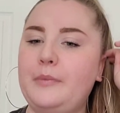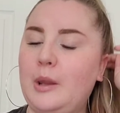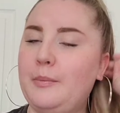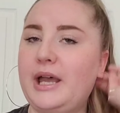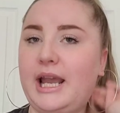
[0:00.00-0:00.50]

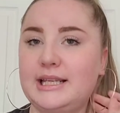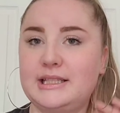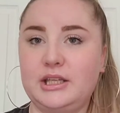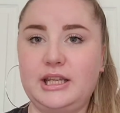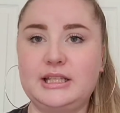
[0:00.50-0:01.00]
But I
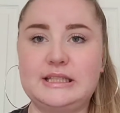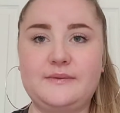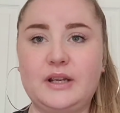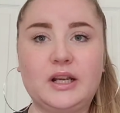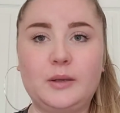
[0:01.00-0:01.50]
still think it's
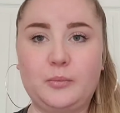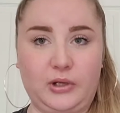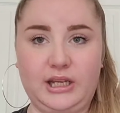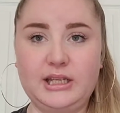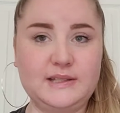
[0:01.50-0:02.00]
very
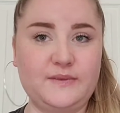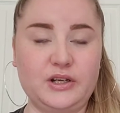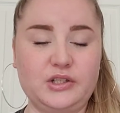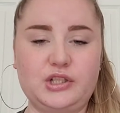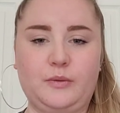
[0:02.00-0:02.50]
pretty. It's
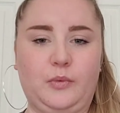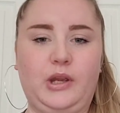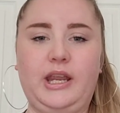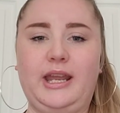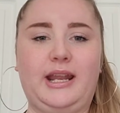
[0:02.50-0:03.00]
very shimmery,
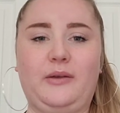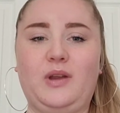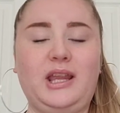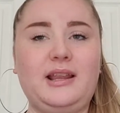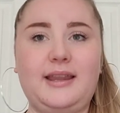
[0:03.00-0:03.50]
and I
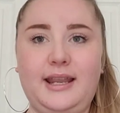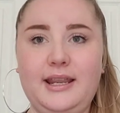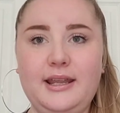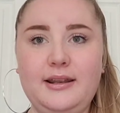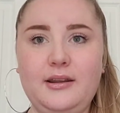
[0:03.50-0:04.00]
really like
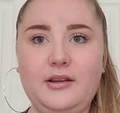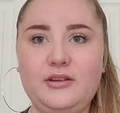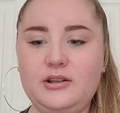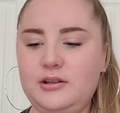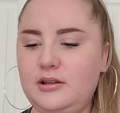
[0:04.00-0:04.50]
it on
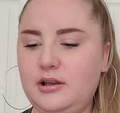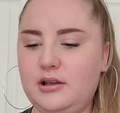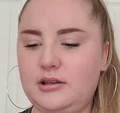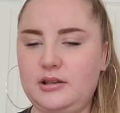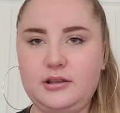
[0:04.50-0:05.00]

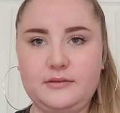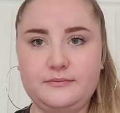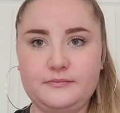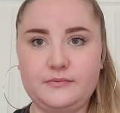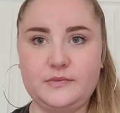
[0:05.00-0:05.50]
the
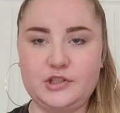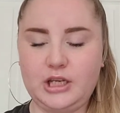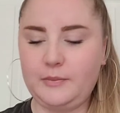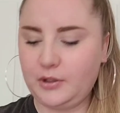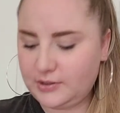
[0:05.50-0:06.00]

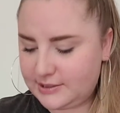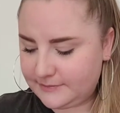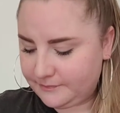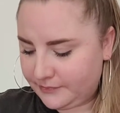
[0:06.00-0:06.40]
cheekbones.